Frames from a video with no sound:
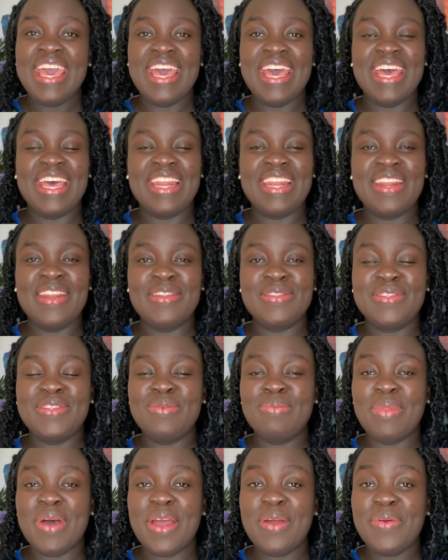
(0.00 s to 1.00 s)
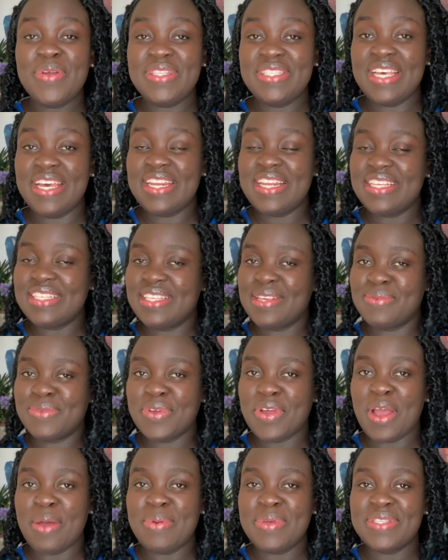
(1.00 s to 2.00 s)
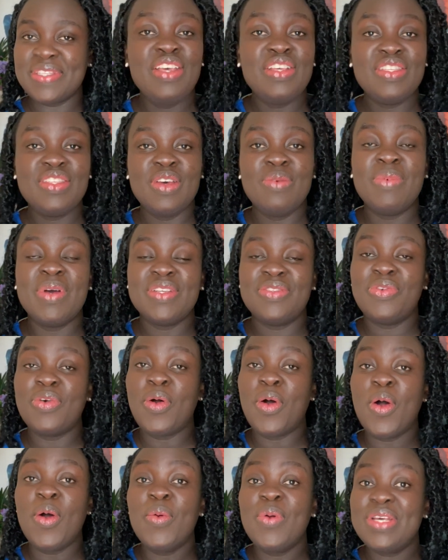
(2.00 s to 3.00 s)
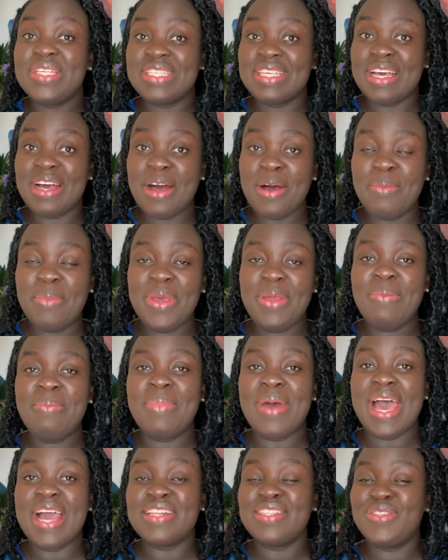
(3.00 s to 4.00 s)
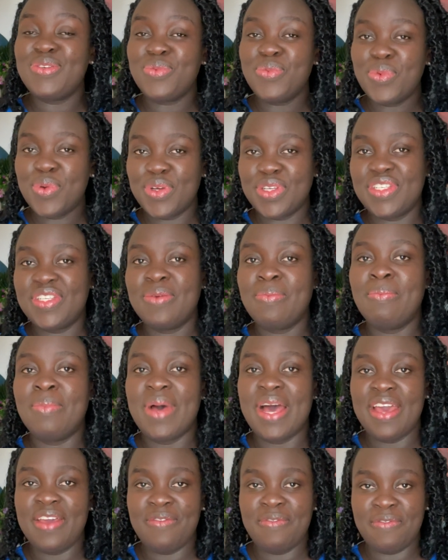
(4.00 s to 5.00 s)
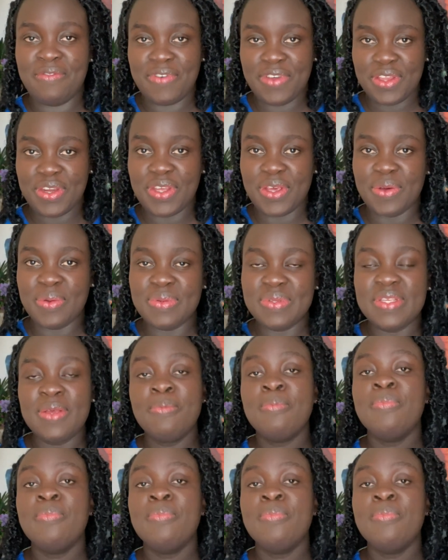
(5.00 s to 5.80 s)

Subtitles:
And to my returning subscribers, thank you so much for always coming back to watch my videos.